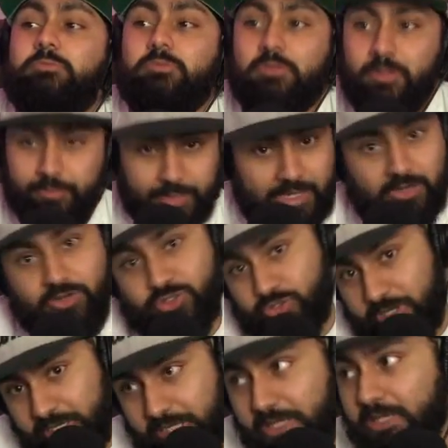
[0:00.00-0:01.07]
the better
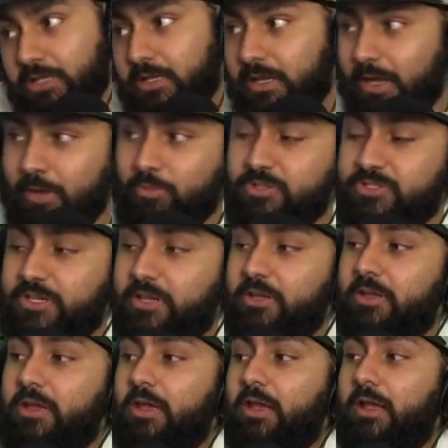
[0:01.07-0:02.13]
striking, I would say.
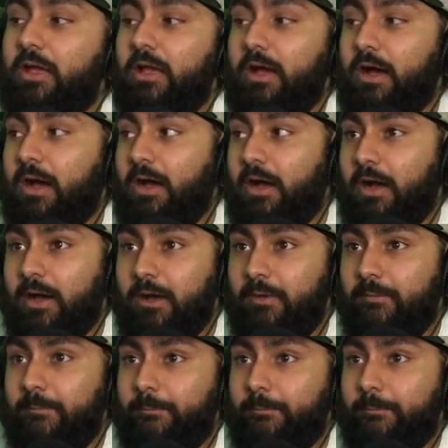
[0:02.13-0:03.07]
But